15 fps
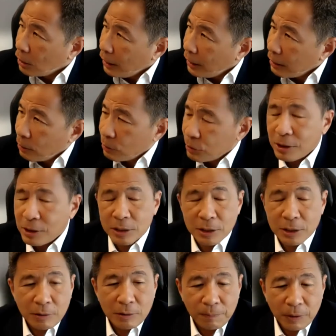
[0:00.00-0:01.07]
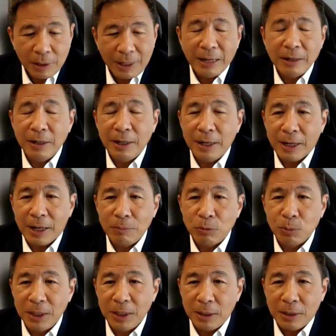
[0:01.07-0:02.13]
And there was this candidate that came to
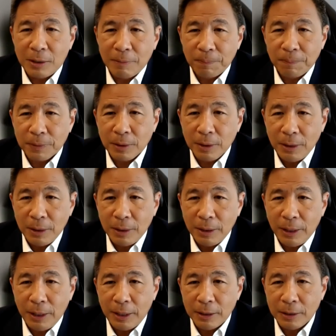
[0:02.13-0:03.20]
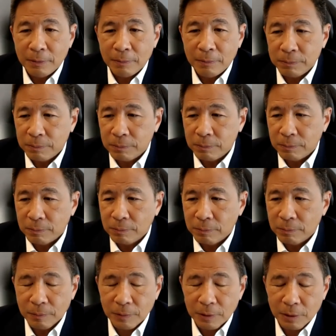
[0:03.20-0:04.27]
me and
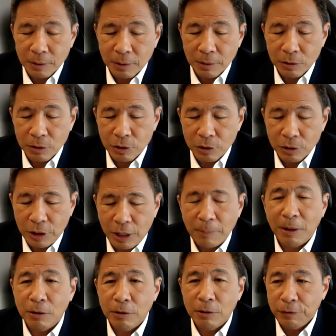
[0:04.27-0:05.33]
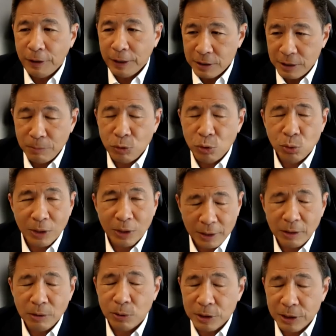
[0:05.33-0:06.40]
came out of SMU. I
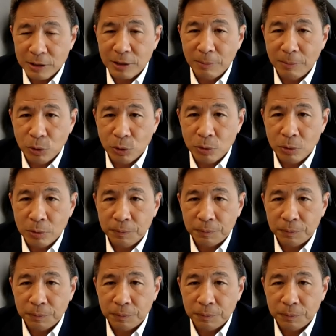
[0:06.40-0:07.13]
think it was SMU.